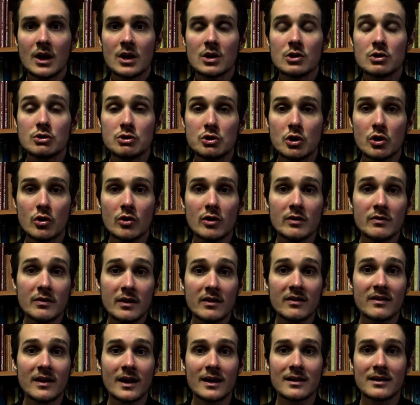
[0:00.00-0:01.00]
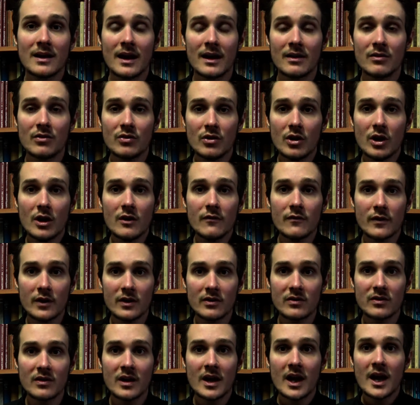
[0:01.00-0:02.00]
during the Sunday
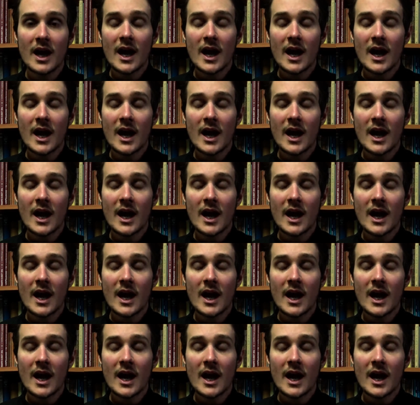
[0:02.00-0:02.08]
service.